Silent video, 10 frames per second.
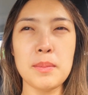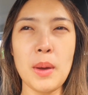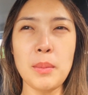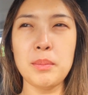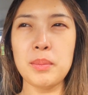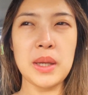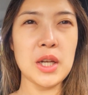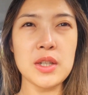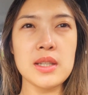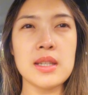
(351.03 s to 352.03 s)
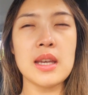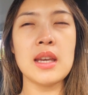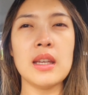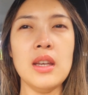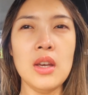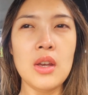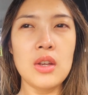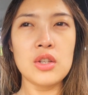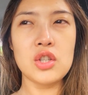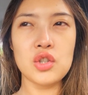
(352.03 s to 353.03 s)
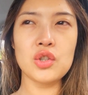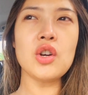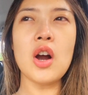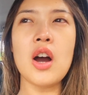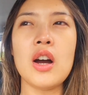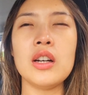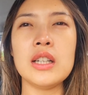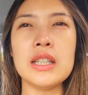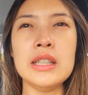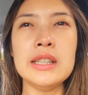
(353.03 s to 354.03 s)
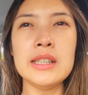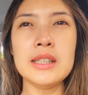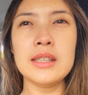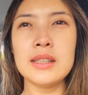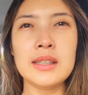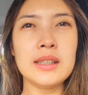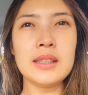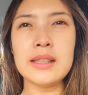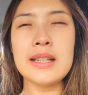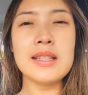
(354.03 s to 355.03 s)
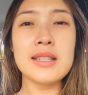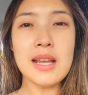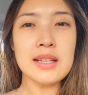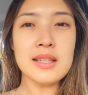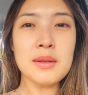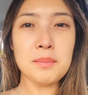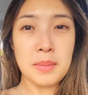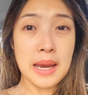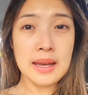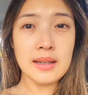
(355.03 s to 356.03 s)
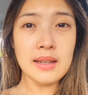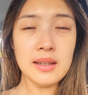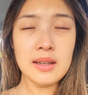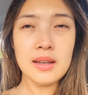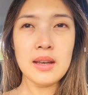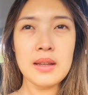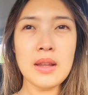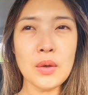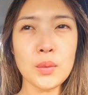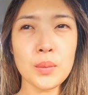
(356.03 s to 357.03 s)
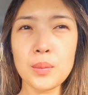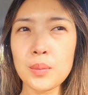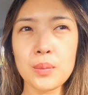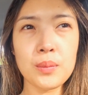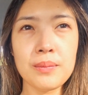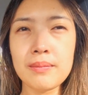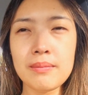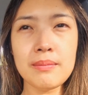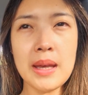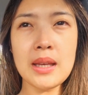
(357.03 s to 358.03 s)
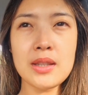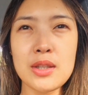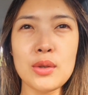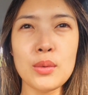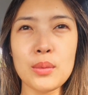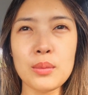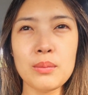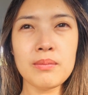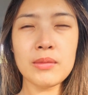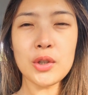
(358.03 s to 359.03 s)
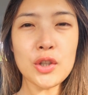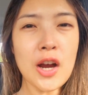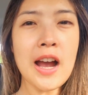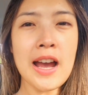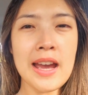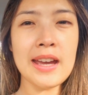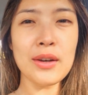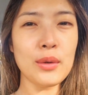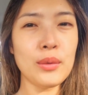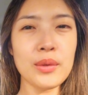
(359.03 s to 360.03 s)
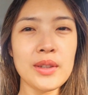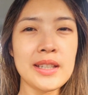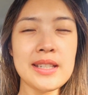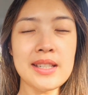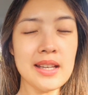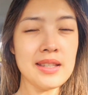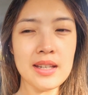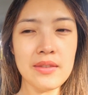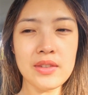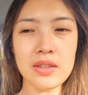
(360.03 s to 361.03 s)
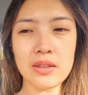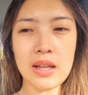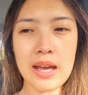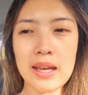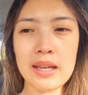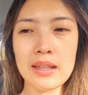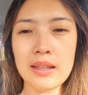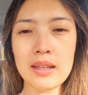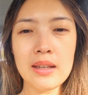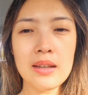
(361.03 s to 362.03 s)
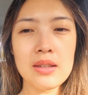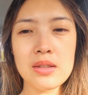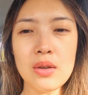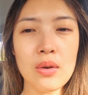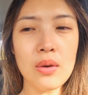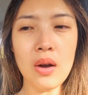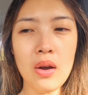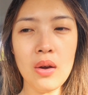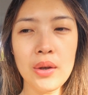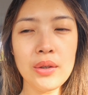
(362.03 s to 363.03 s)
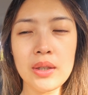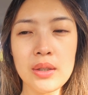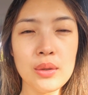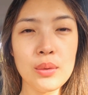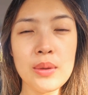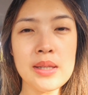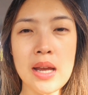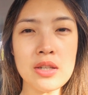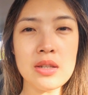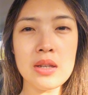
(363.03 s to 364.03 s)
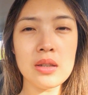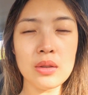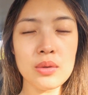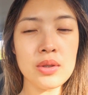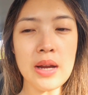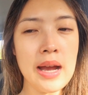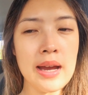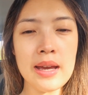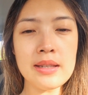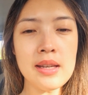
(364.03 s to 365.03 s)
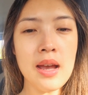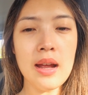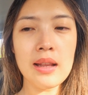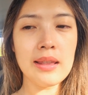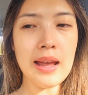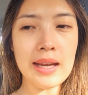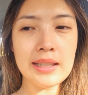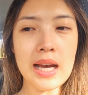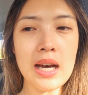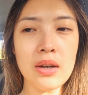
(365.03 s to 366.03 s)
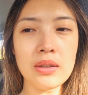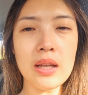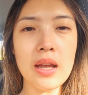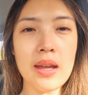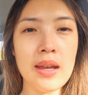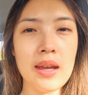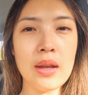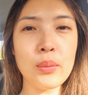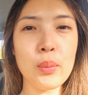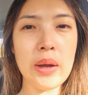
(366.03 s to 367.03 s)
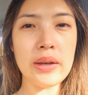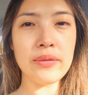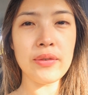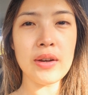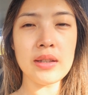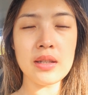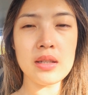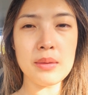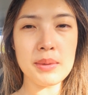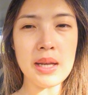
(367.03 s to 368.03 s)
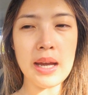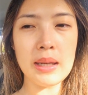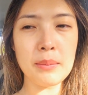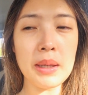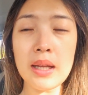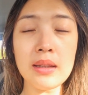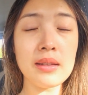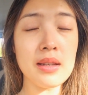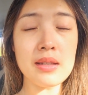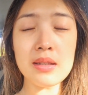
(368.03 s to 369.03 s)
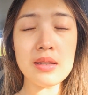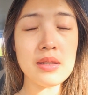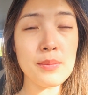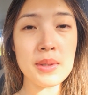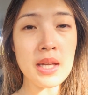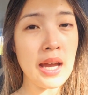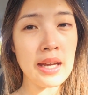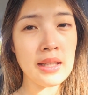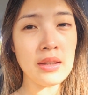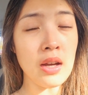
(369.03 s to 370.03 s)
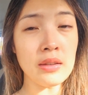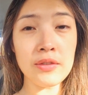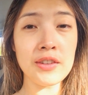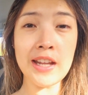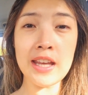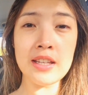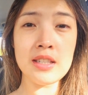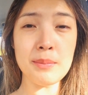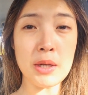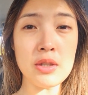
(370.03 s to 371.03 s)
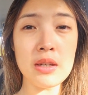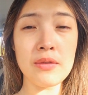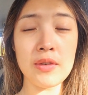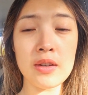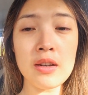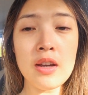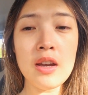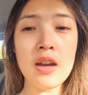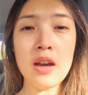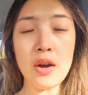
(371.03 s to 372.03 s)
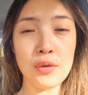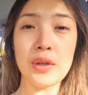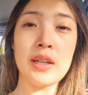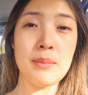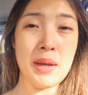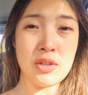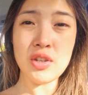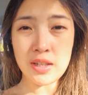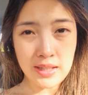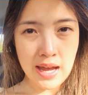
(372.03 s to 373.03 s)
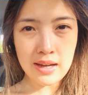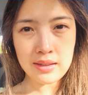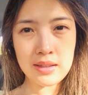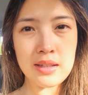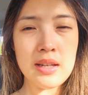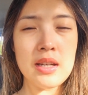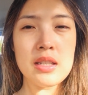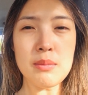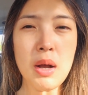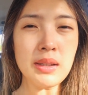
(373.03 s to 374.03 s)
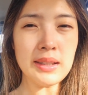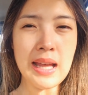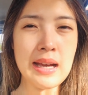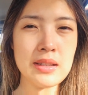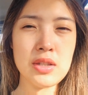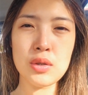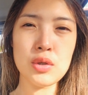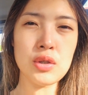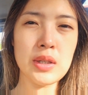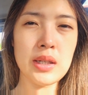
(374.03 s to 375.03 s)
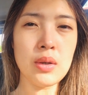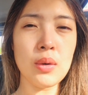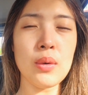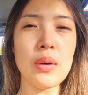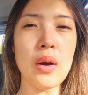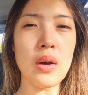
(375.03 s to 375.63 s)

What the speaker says: a piercing, strong, incessant pain that makes you cry, overly sensitive to light. So all you can do is actually close your eyes, lie down, and wait for it to subside. But it doesn't subside, not for days, especially for a really major attack. Small attacks usually go